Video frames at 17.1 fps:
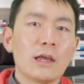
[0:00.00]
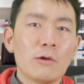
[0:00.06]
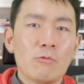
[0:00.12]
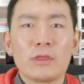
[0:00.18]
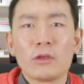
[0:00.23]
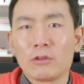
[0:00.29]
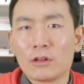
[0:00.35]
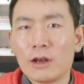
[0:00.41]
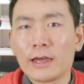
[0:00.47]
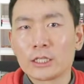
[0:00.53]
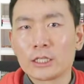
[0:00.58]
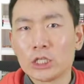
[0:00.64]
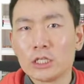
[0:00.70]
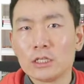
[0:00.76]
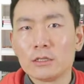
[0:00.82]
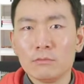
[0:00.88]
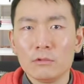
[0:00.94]
whether you'd like
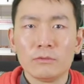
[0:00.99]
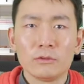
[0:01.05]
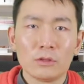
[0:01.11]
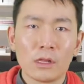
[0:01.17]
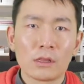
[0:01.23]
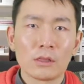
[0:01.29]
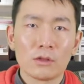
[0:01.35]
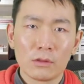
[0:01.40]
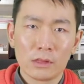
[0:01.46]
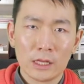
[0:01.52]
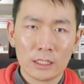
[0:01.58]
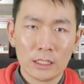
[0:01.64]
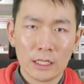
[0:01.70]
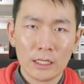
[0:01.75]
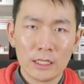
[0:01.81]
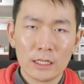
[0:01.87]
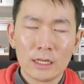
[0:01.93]
to move to this new
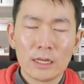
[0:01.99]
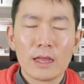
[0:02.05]
city,